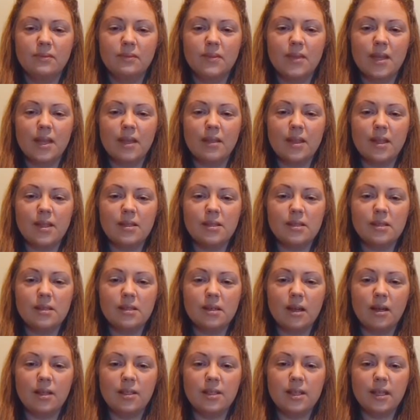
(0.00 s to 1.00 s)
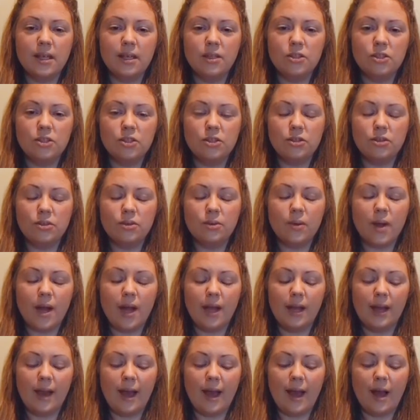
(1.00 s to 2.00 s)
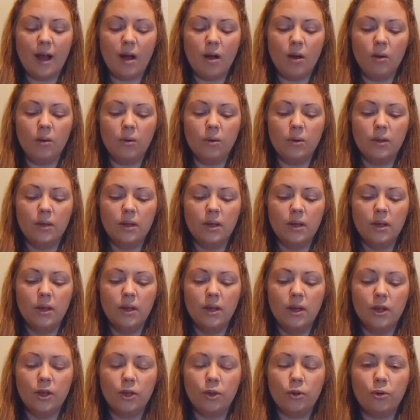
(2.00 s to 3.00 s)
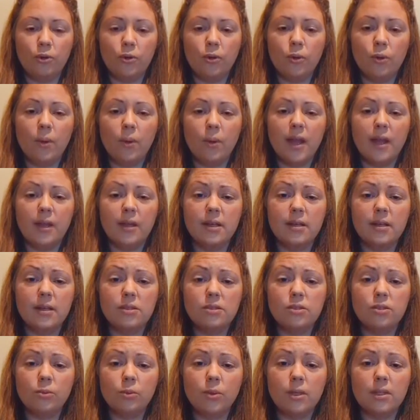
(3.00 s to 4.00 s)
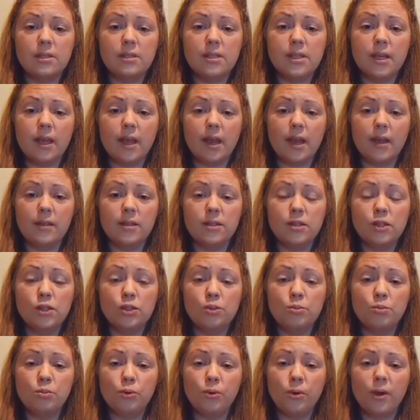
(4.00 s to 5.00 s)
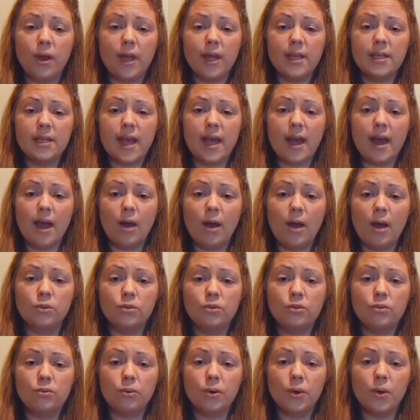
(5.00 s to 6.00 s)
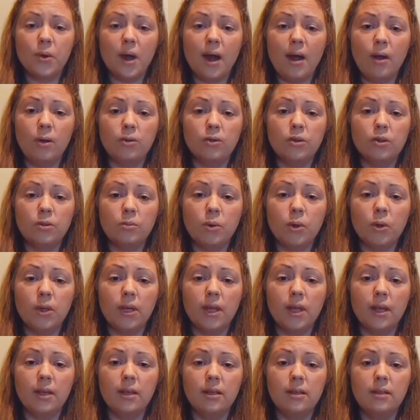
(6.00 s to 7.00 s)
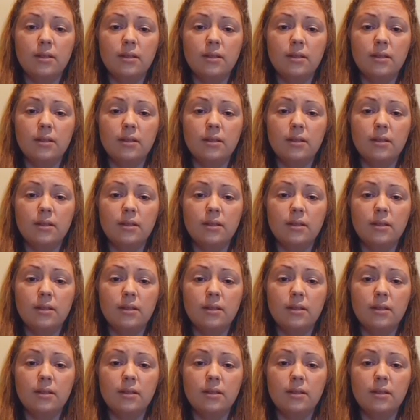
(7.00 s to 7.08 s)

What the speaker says: And then starting to allow your awareness to once again spread out throughout the body,